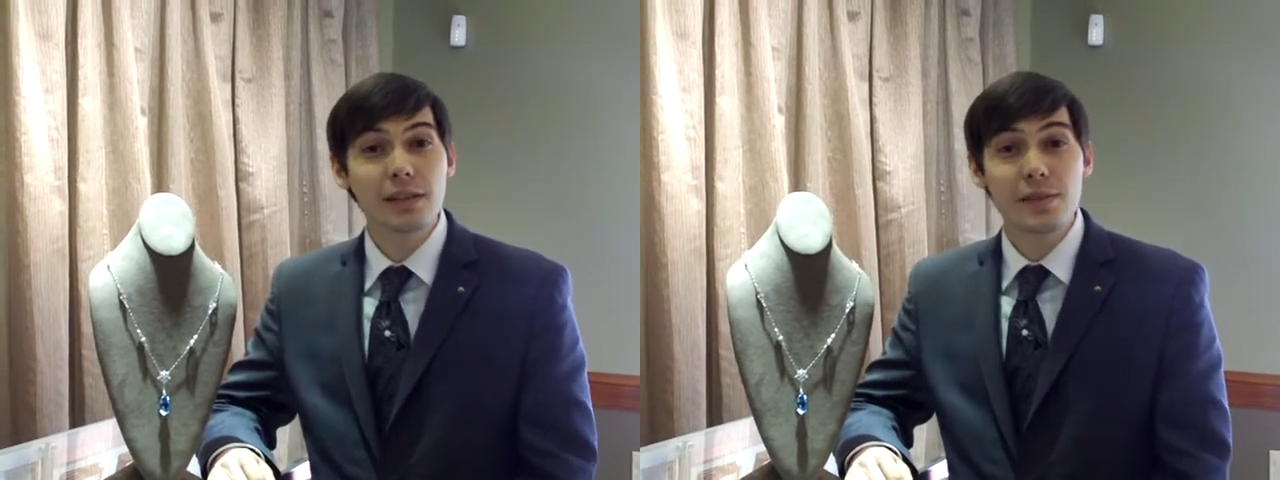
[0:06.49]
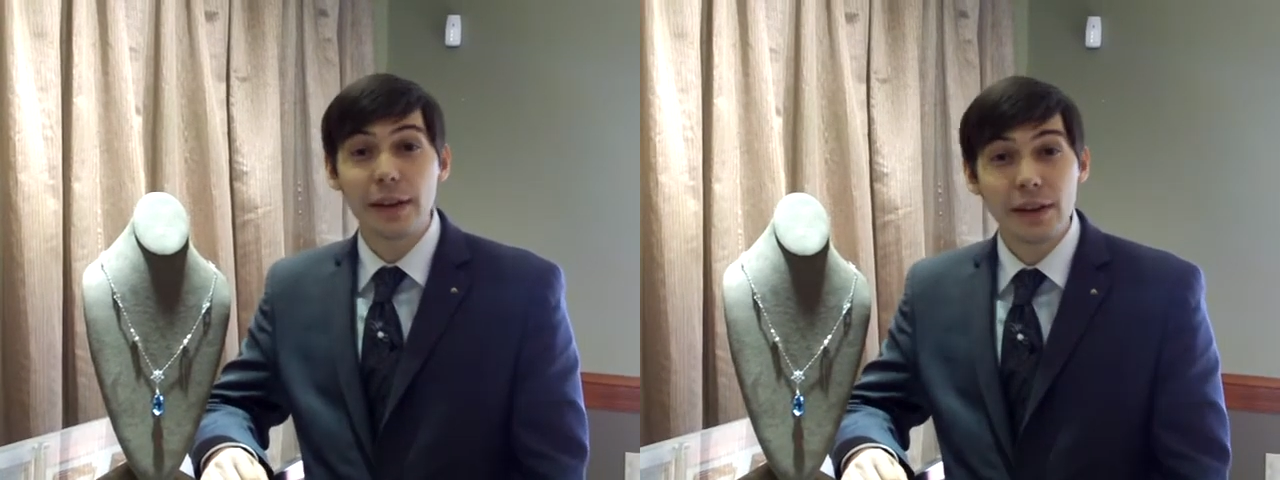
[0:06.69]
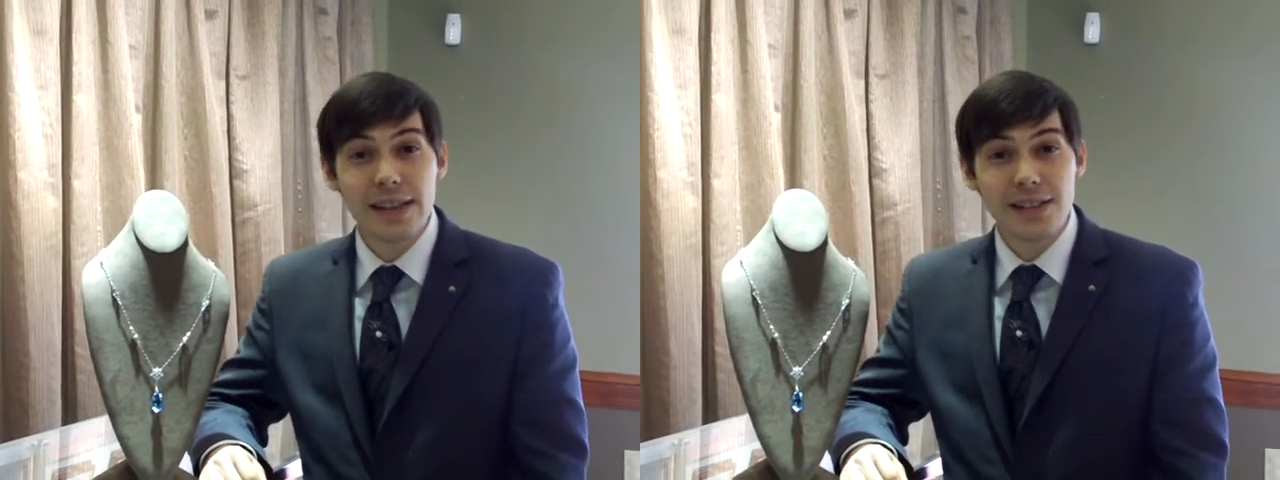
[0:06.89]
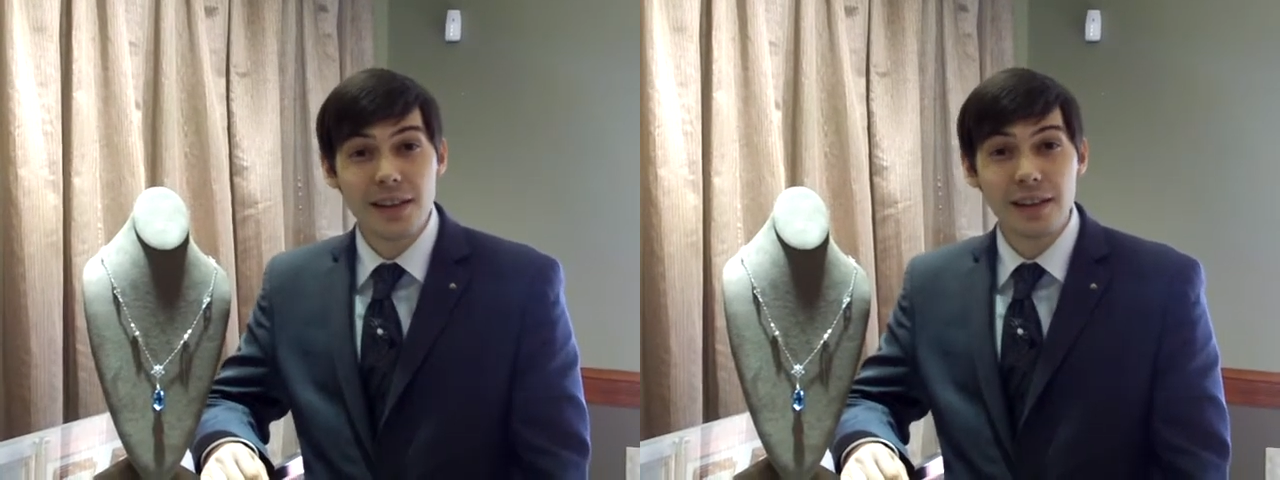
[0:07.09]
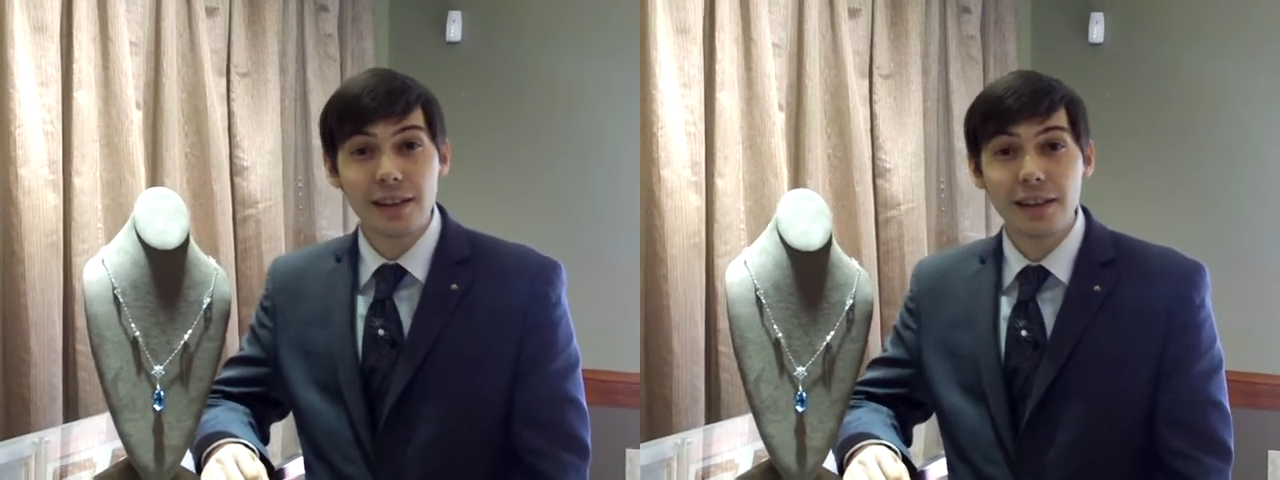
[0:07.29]
It's very
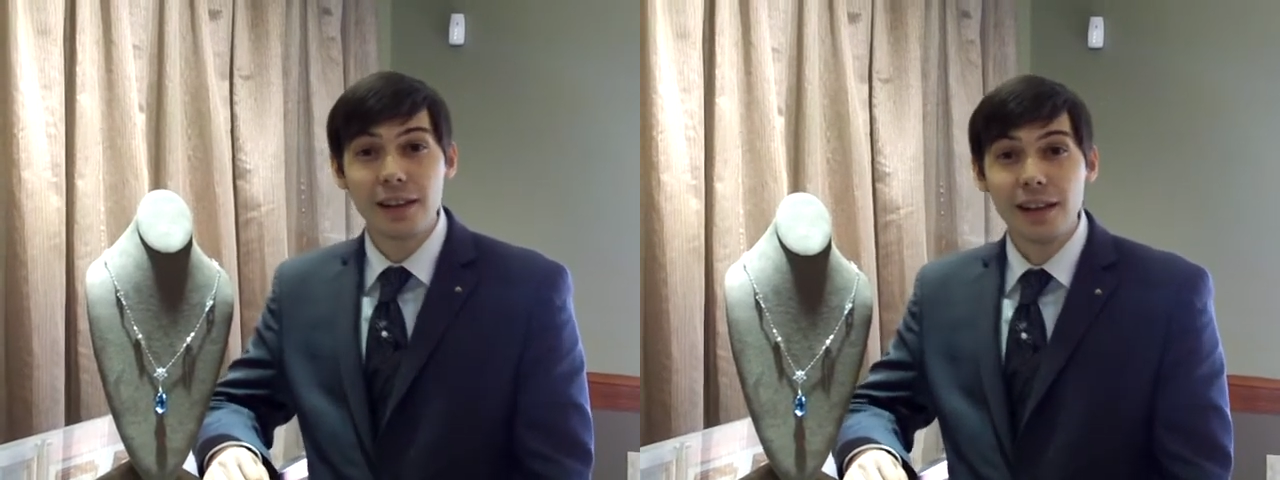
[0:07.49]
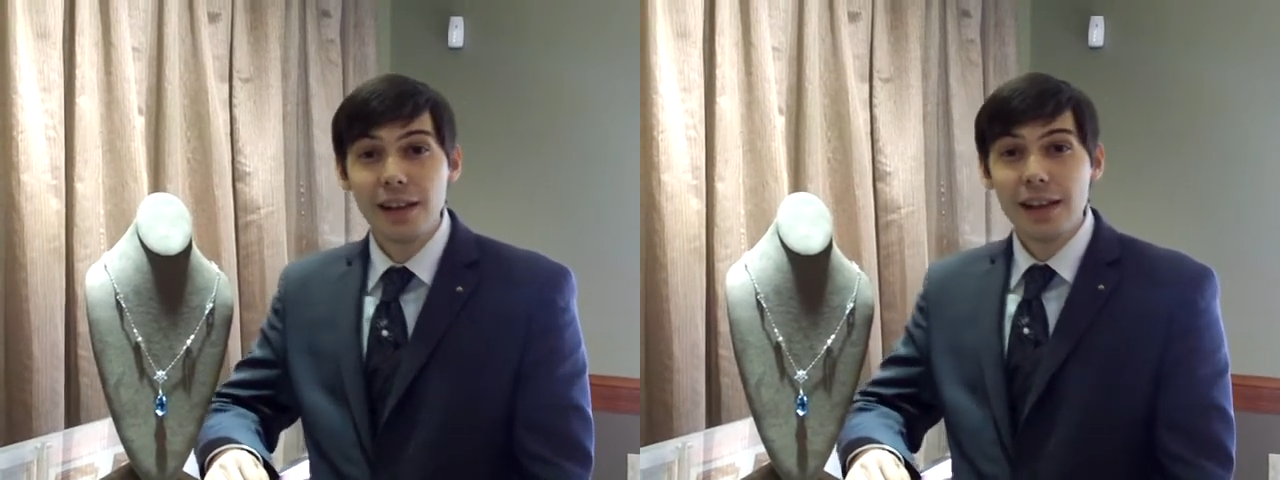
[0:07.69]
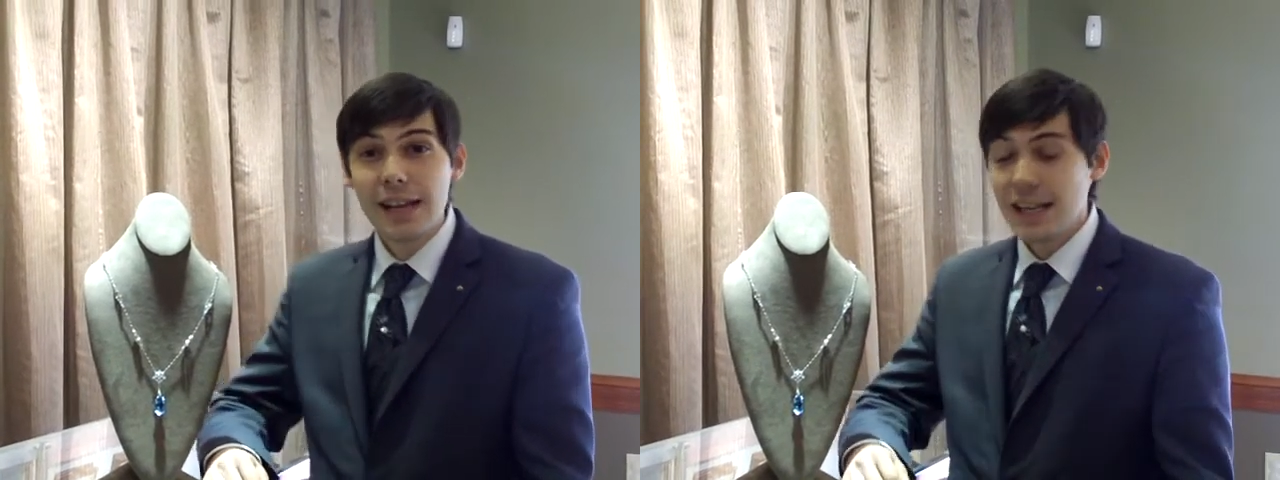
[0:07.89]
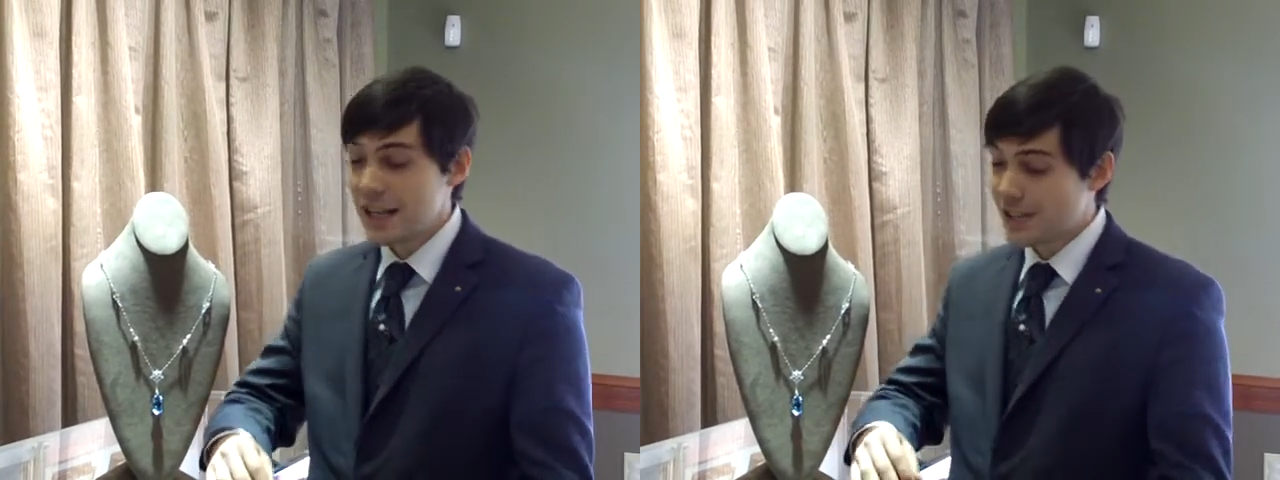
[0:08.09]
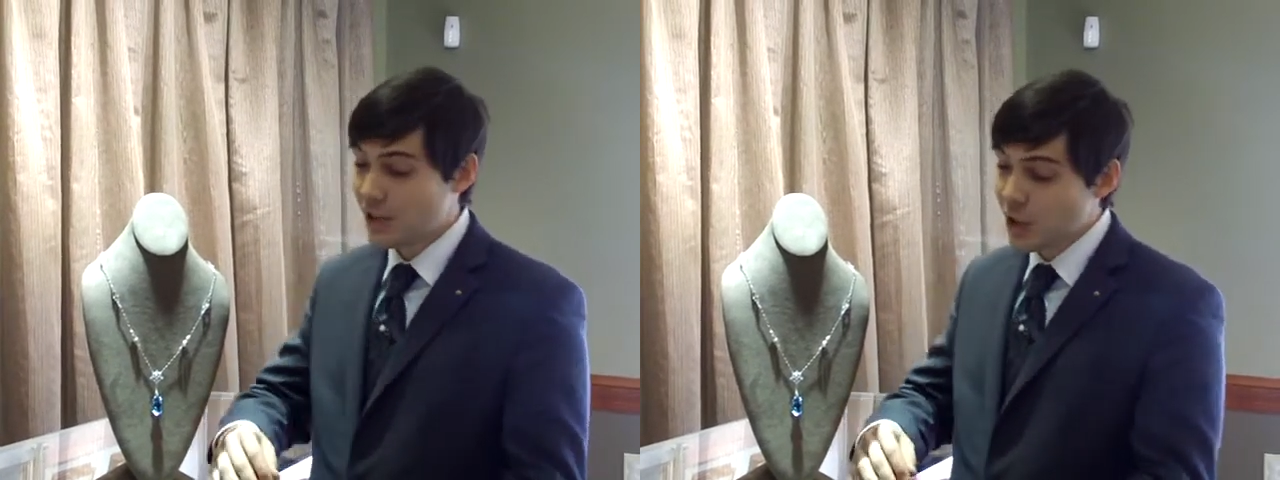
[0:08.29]
exciting.
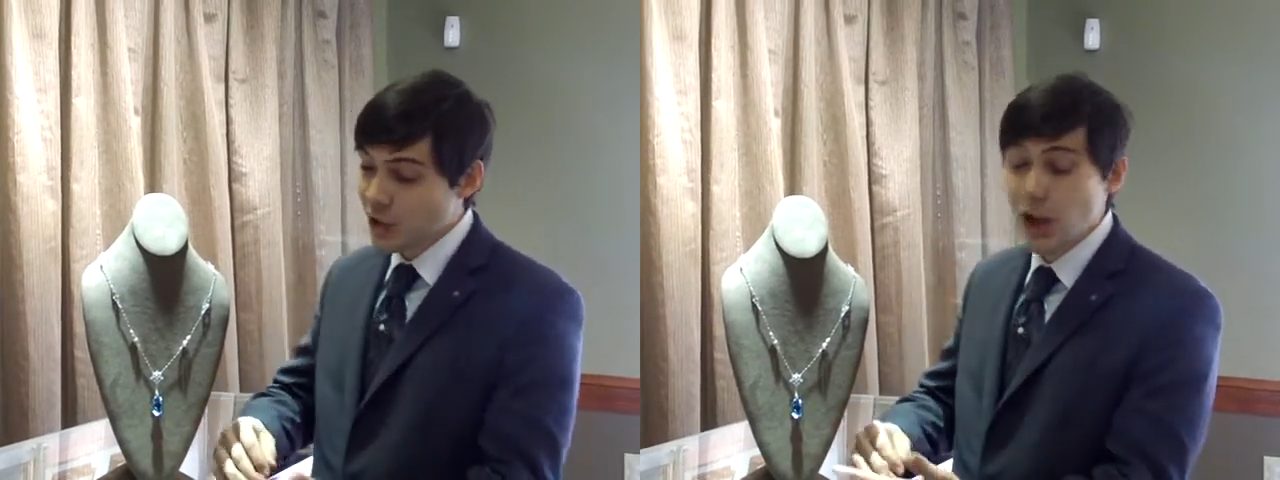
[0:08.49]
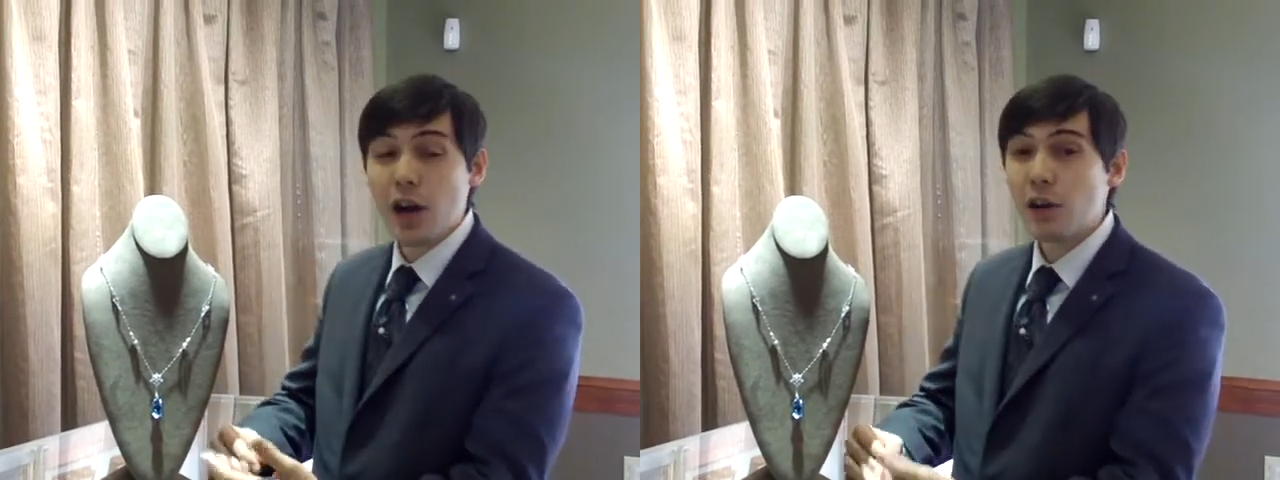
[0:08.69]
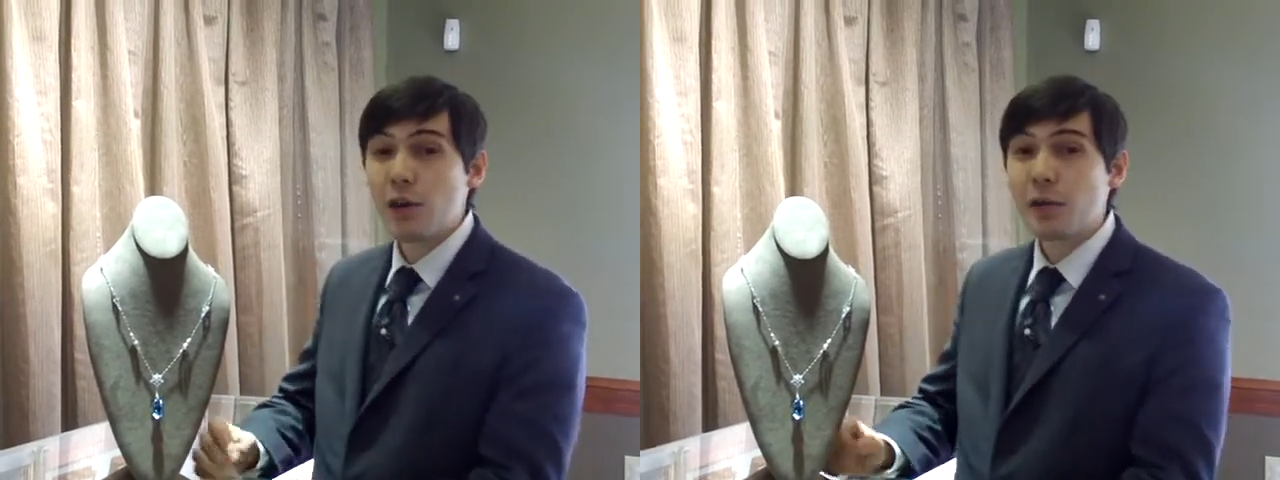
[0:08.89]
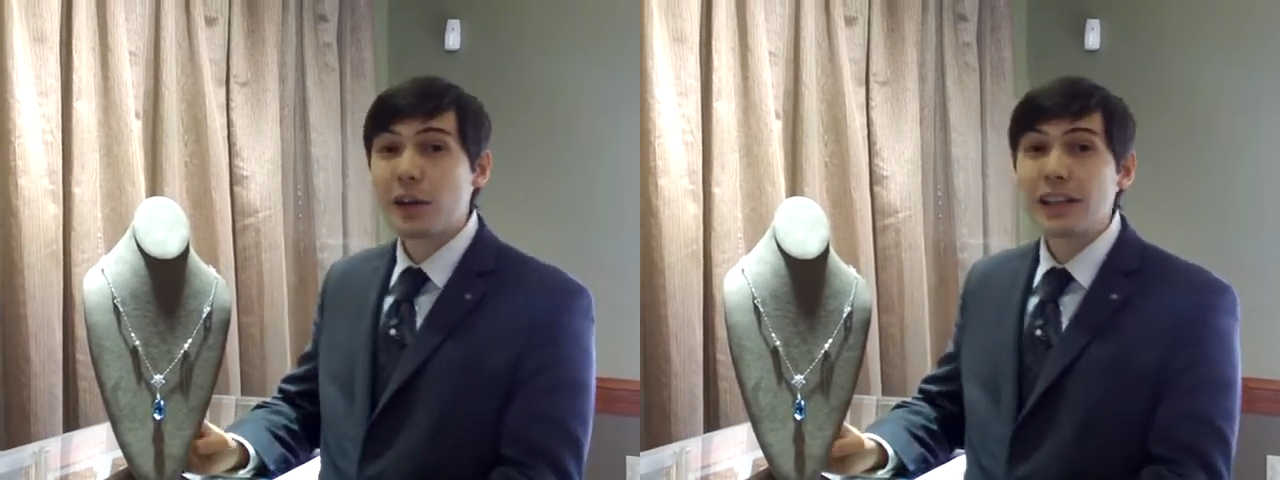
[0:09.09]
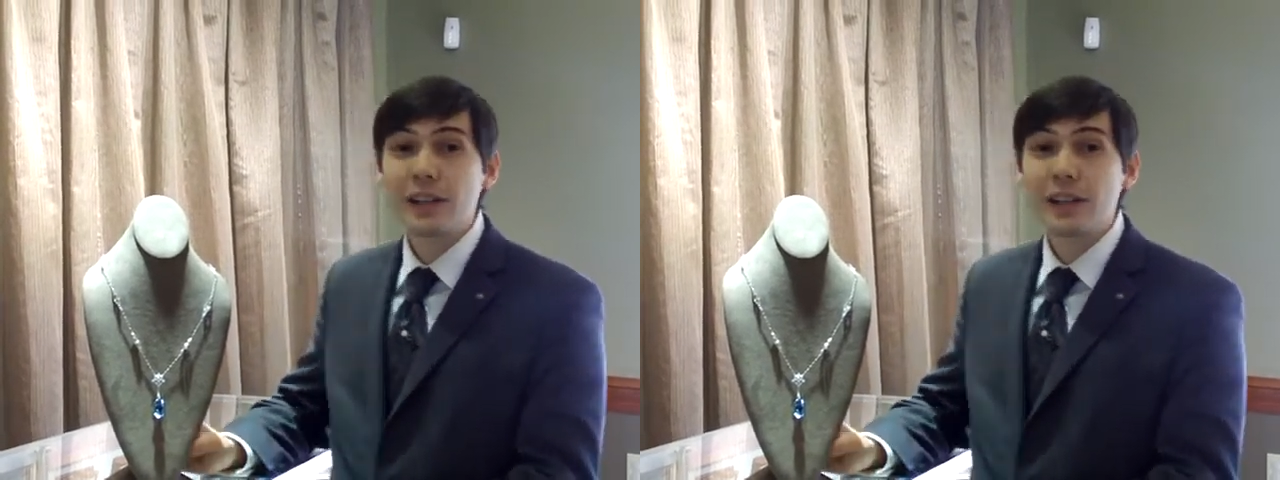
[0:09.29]
It took John over a